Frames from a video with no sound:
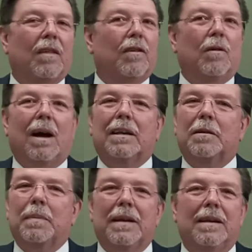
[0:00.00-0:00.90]
There ought
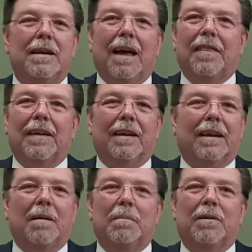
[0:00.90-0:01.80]
to be nothing
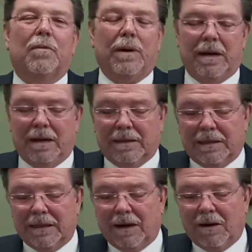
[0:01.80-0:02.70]
come between
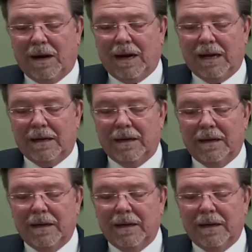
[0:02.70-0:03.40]
us and our God.